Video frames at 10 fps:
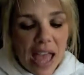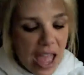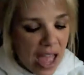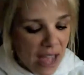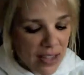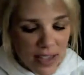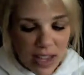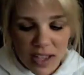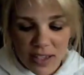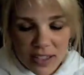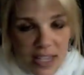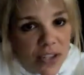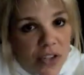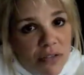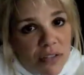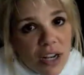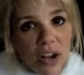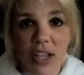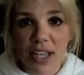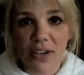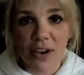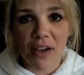And stay tuned, and I'll let you know